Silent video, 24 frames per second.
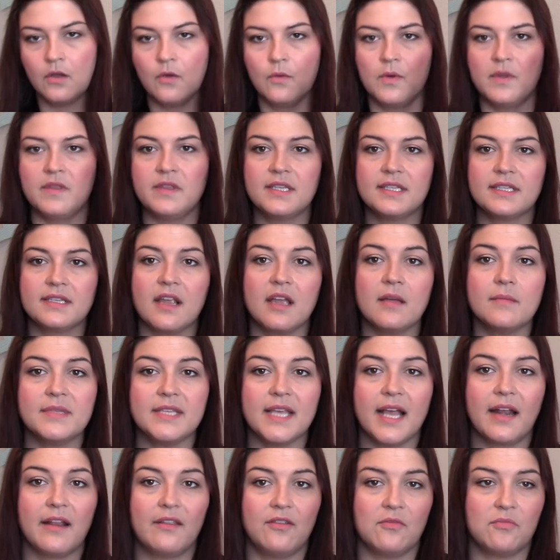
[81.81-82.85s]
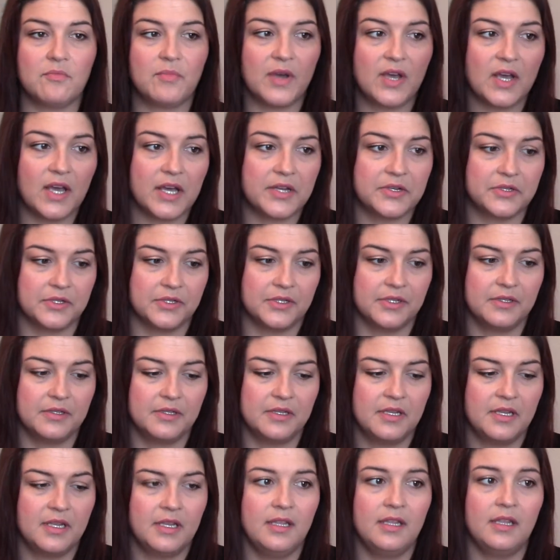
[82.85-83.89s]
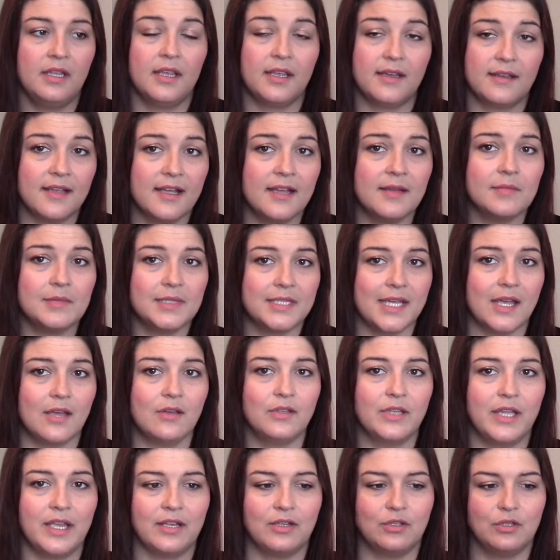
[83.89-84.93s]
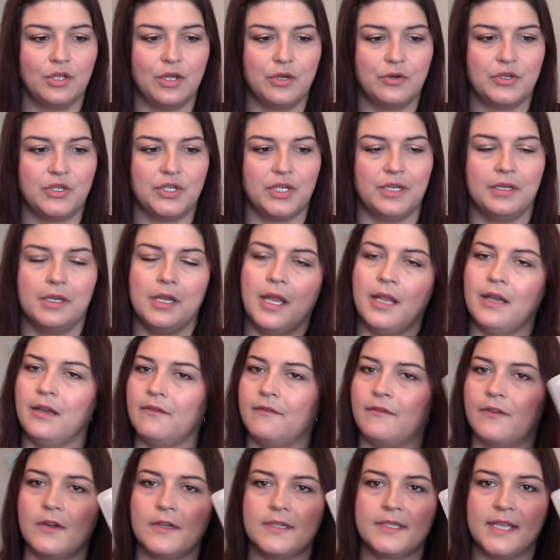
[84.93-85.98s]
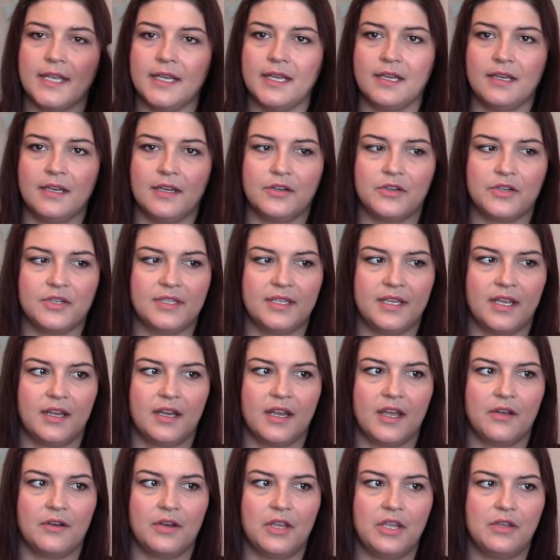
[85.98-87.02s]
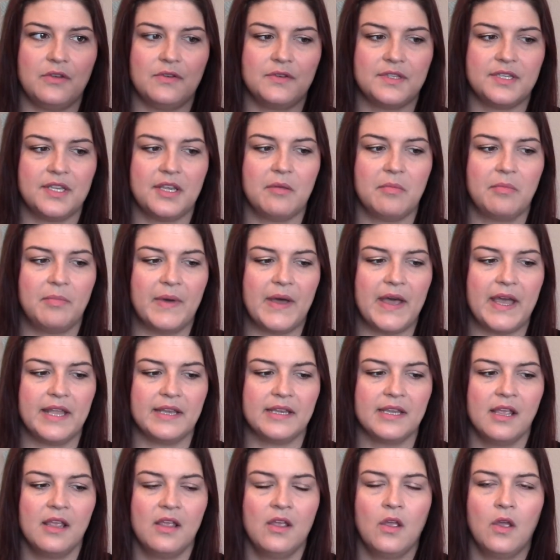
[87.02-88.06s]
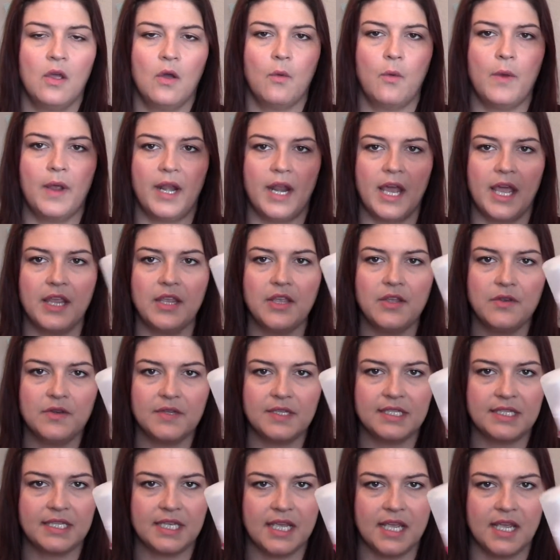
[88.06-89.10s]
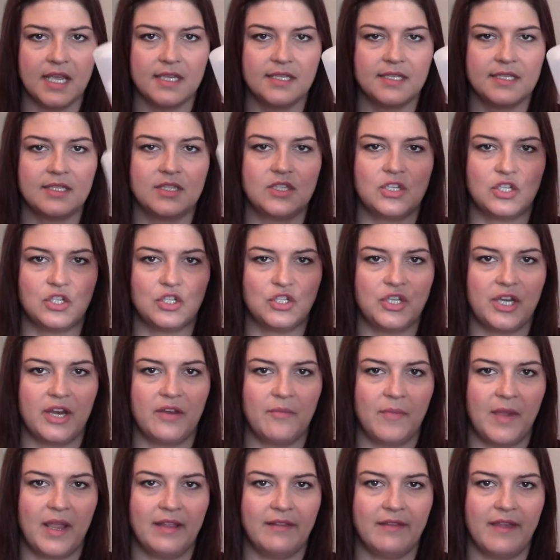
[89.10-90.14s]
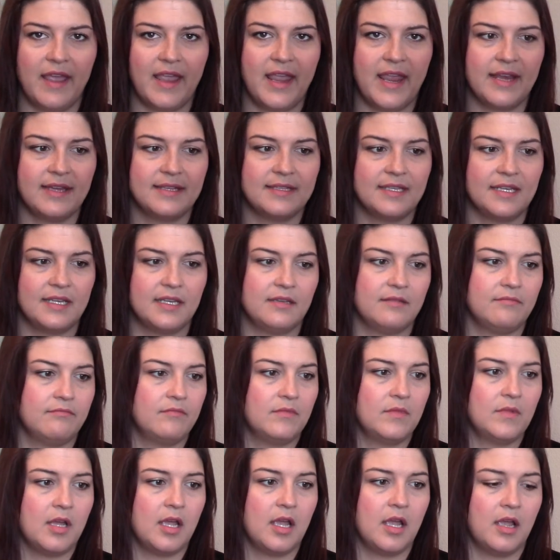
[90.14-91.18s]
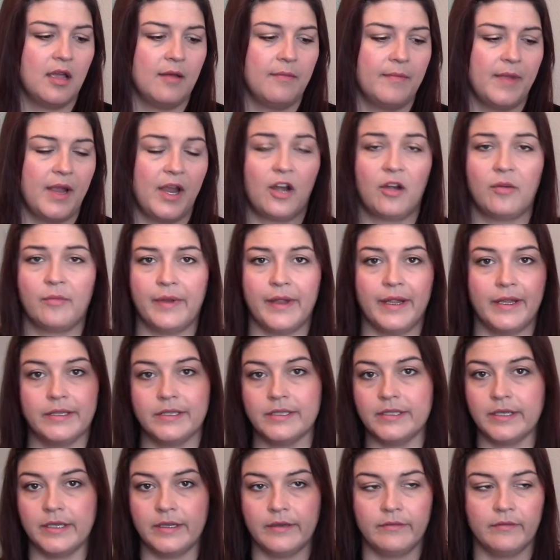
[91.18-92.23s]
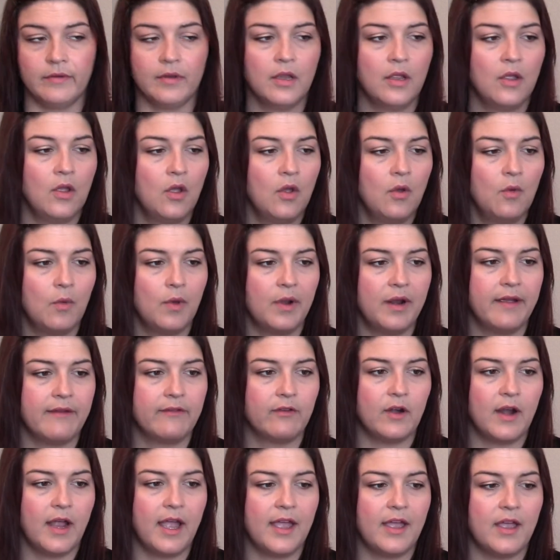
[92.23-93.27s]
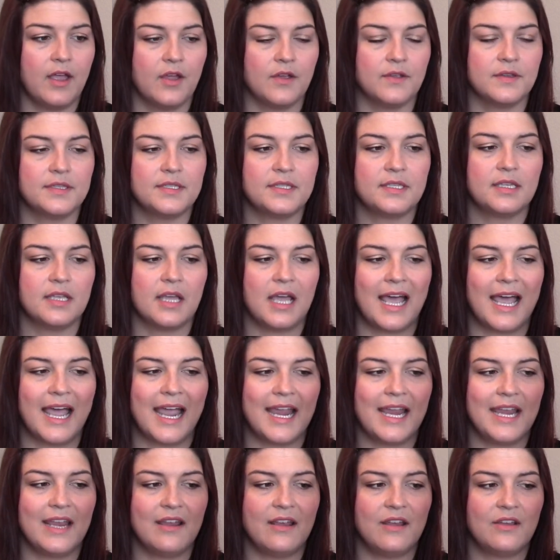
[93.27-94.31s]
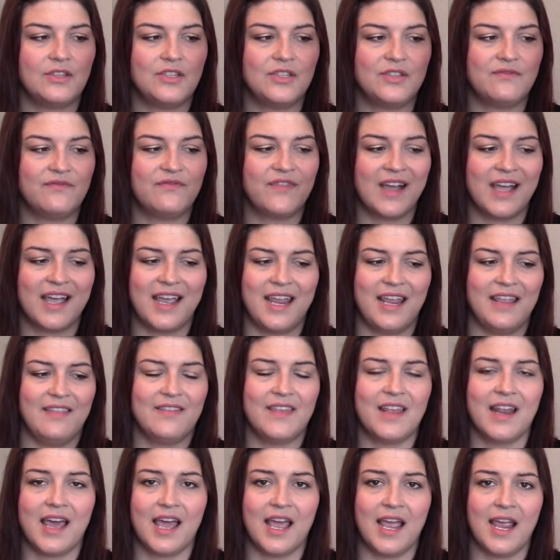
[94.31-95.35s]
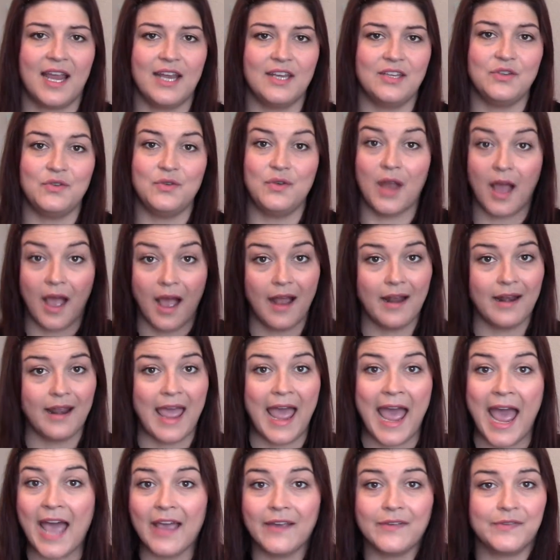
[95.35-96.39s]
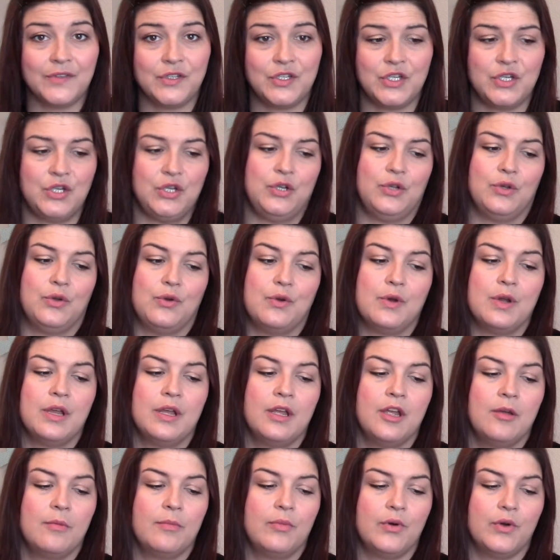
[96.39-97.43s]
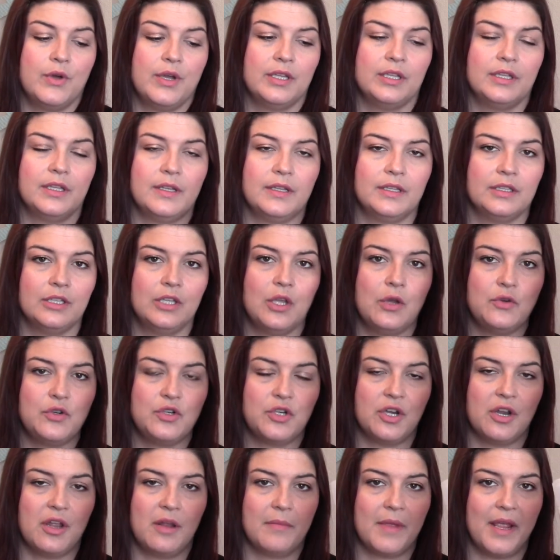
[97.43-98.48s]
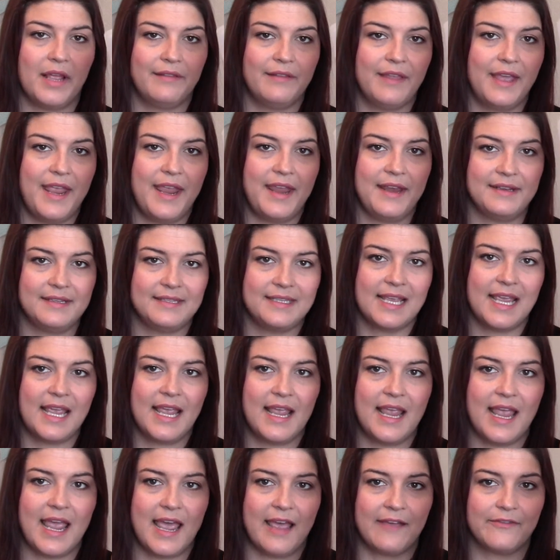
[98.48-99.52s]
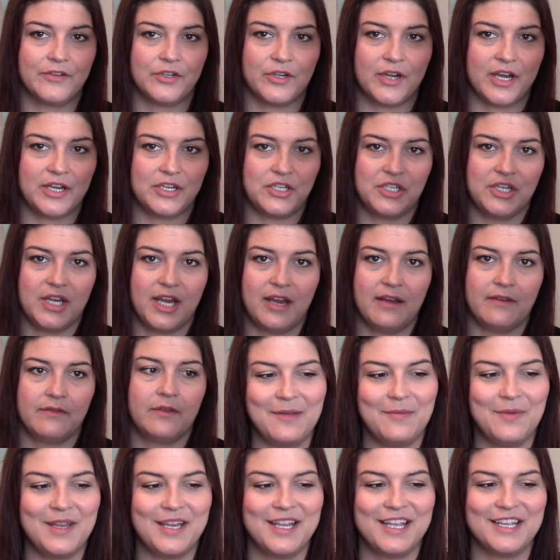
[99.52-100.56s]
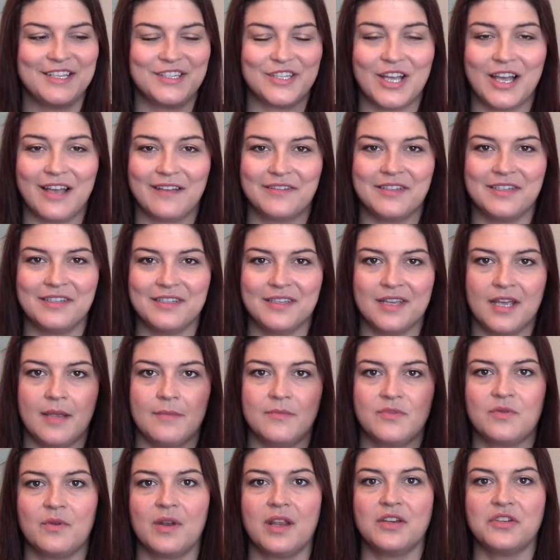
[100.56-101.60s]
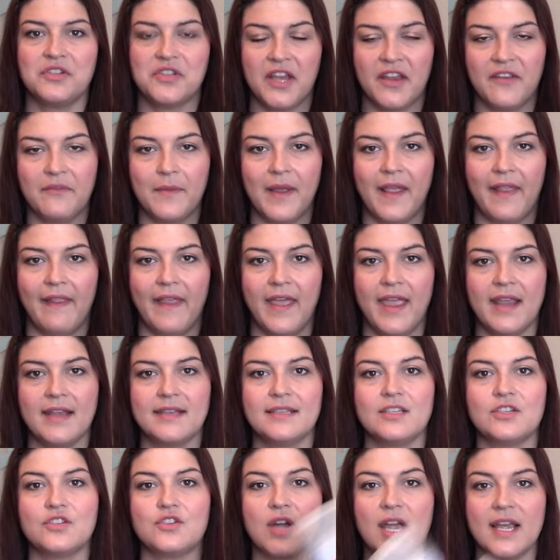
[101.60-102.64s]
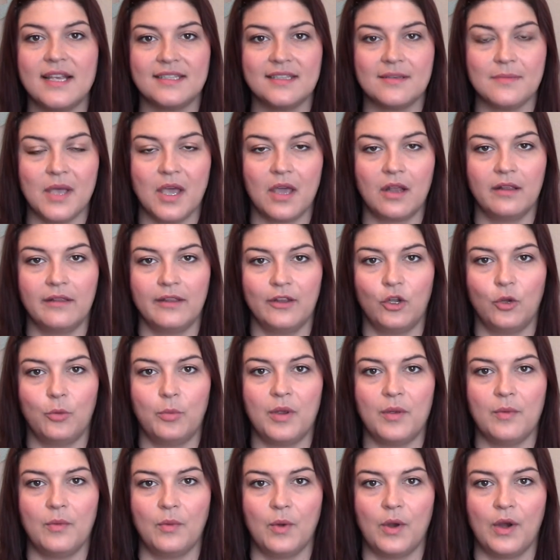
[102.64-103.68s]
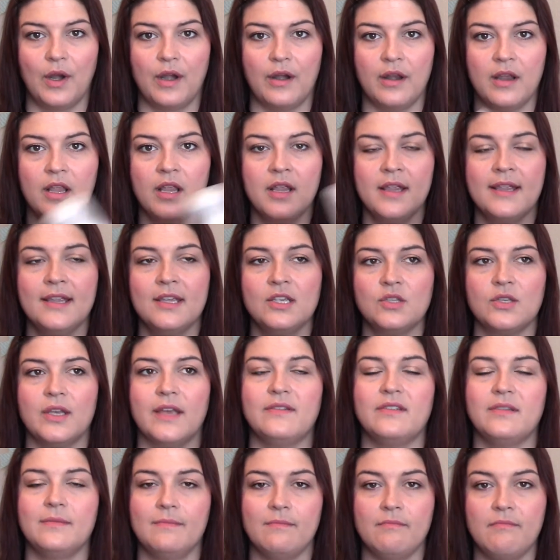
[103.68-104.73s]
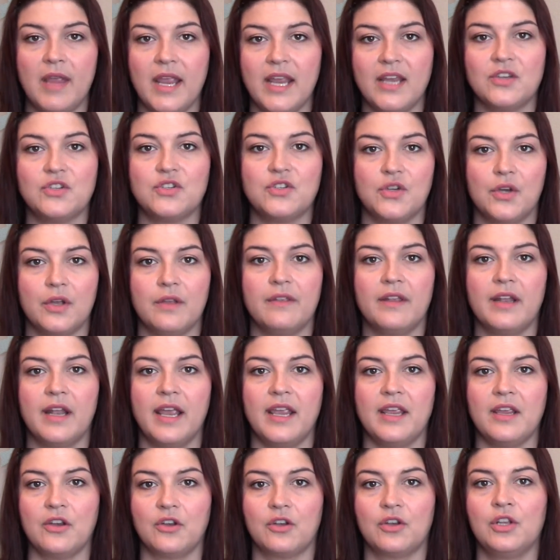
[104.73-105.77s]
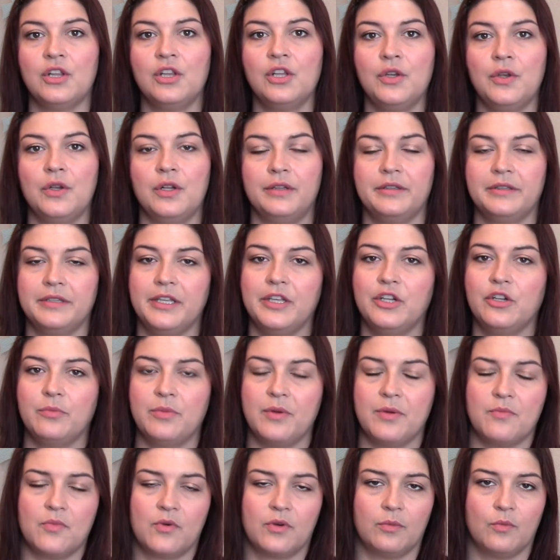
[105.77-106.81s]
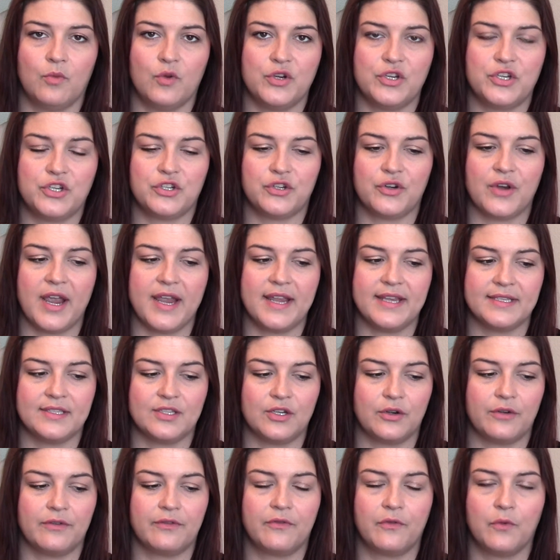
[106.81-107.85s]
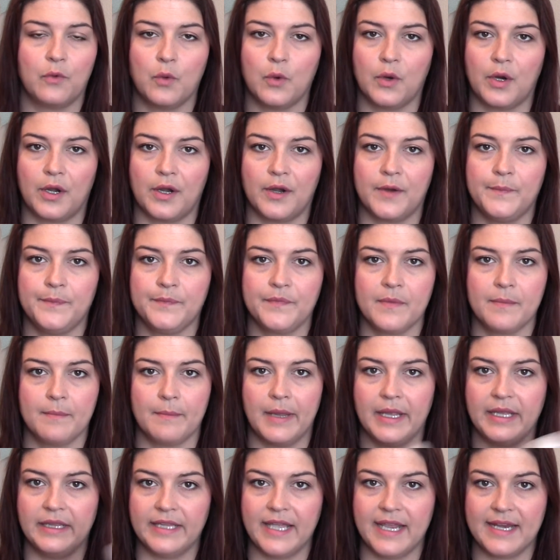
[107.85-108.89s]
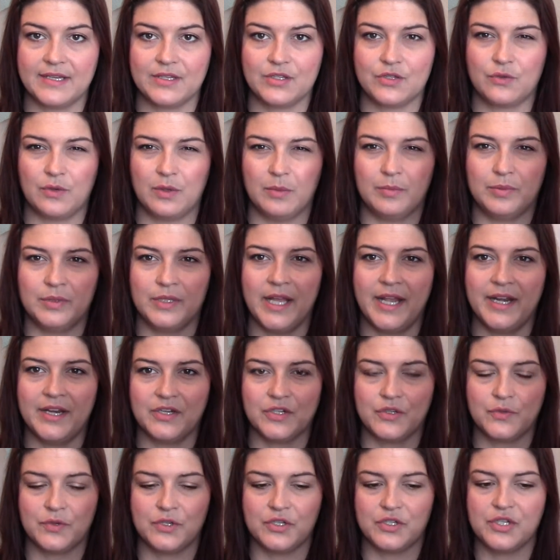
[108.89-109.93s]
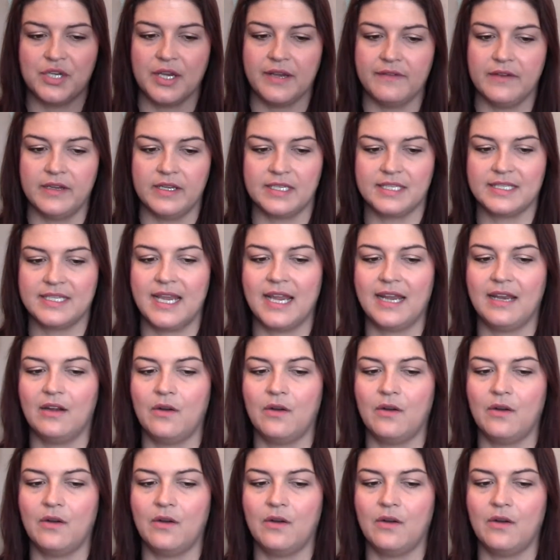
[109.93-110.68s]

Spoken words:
When this comes out of the bottle, it comes out like a lotion, and at first I didn't understand how to use it, but when I use this to shave my legs and my armpits and whatever else, I find that I do not have to put lotion on my legs after I shave, because oftentimes when I shave my legs it dries them out a little bit more, so I have to make sure that I include a little bit more moisturizer for my legs to replenish what shaving has taken